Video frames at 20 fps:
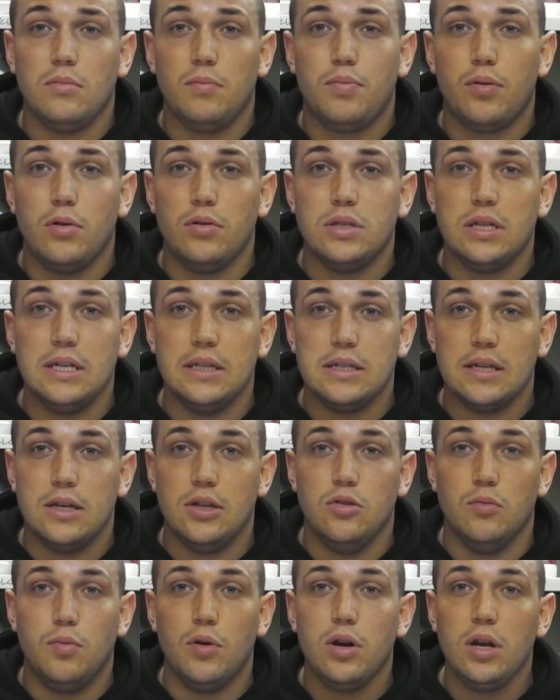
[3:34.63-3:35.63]
proteins
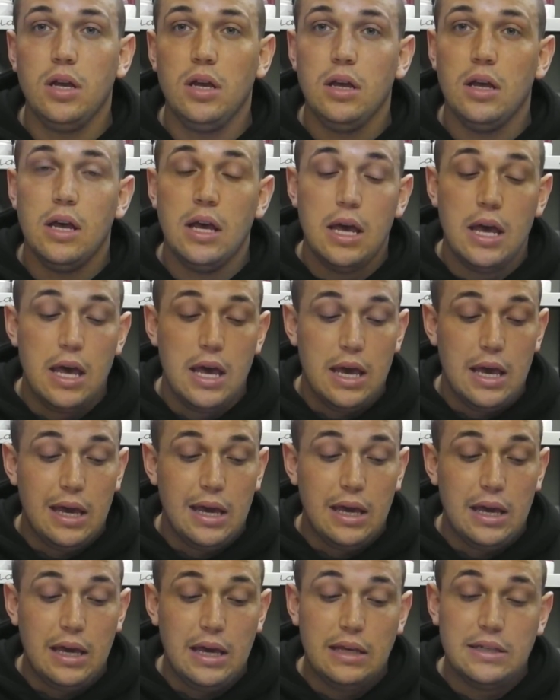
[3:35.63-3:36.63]
in your body
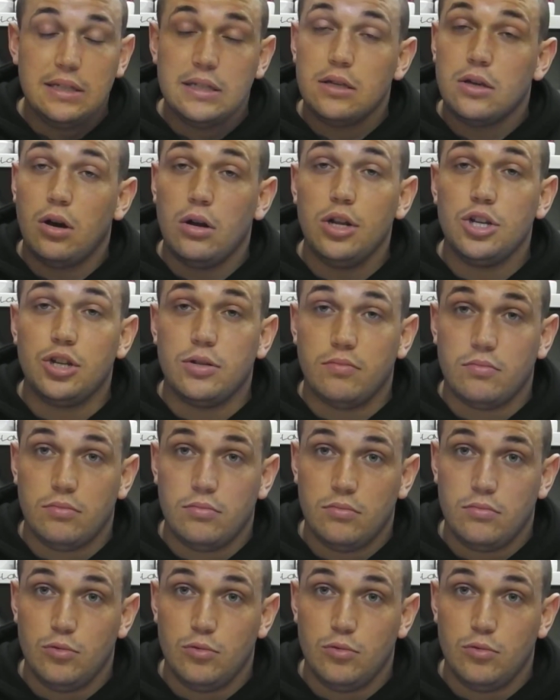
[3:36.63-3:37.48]
is collagen.